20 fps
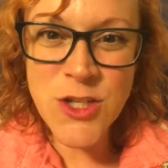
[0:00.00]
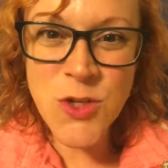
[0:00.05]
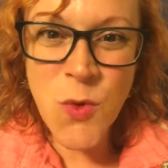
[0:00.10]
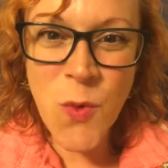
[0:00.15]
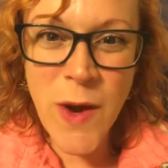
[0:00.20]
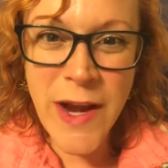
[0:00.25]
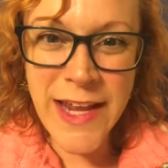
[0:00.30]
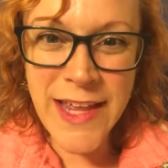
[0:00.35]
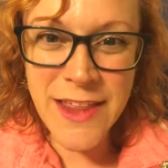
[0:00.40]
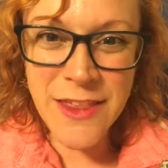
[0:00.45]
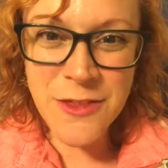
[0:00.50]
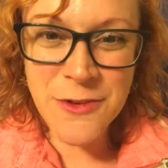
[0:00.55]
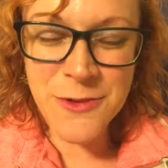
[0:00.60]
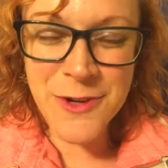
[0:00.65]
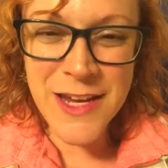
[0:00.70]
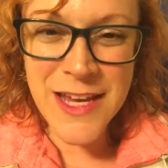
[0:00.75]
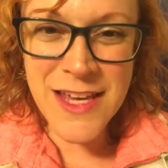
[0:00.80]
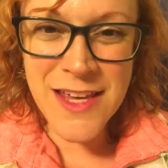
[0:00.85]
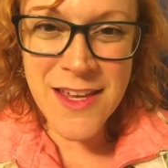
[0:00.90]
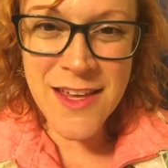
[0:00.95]

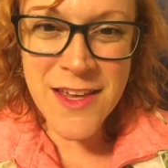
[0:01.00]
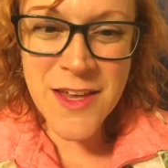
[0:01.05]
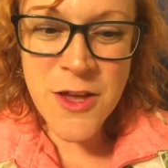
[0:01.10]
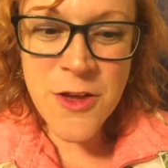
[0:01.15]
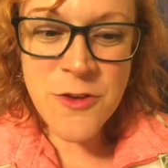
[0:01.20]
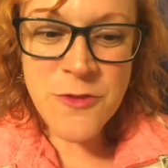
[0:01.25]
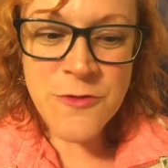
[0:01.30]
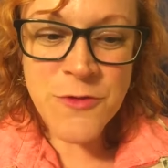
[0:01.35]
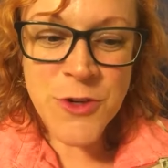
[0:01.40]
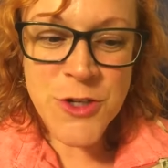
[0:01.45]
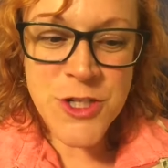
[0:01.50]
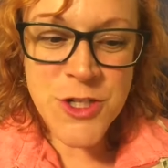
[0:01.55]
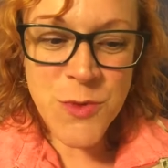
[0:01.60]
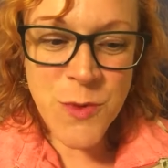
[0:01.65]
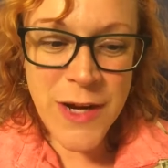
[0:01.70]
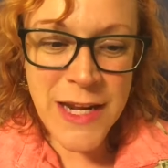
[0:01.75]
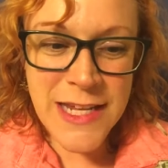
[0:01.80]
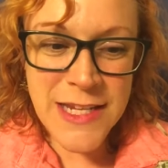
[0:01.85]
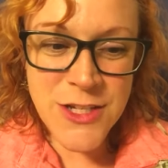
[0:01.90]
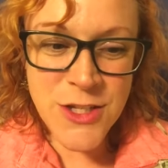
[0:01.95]
twenty-three, verse
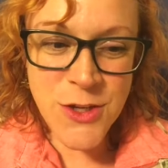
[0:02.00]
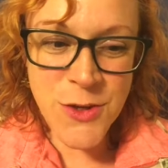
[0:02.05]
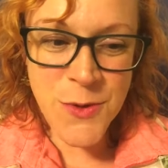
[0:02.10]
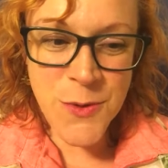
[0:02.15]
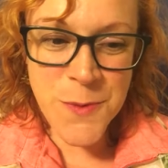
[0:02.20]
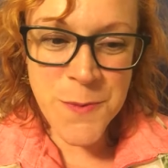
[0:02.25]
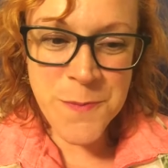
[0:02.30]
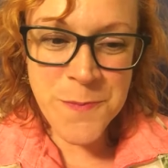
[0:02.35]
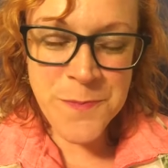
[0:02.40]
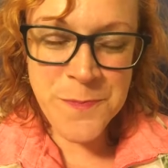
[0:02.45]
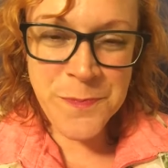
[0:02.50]
twenty-two.